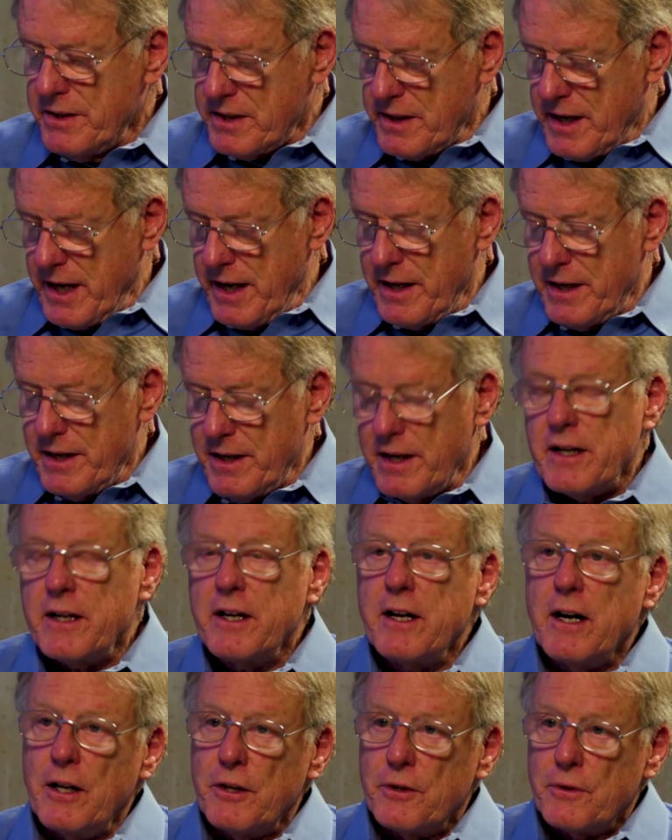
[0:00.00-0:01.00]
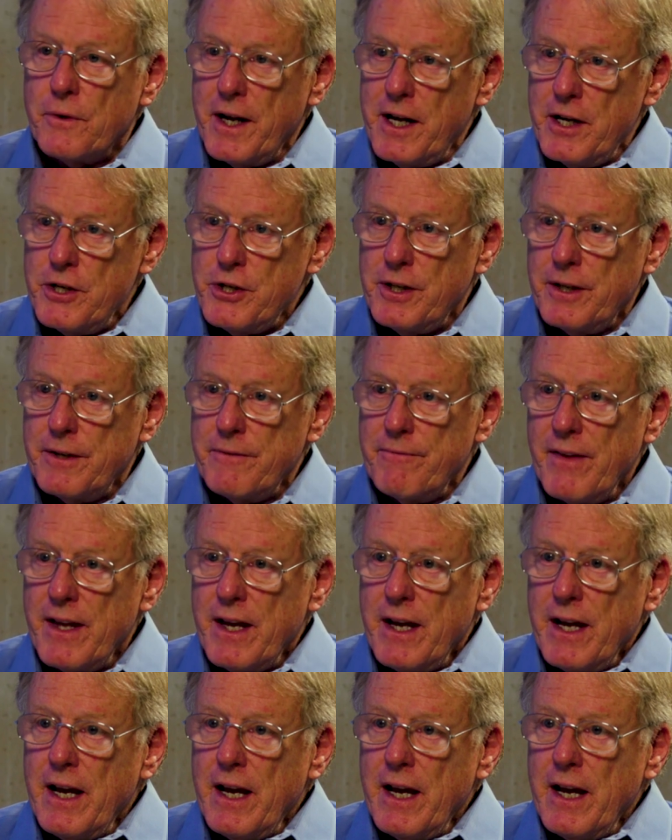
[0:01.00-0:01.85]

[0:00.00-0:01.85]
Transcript: skin coloration.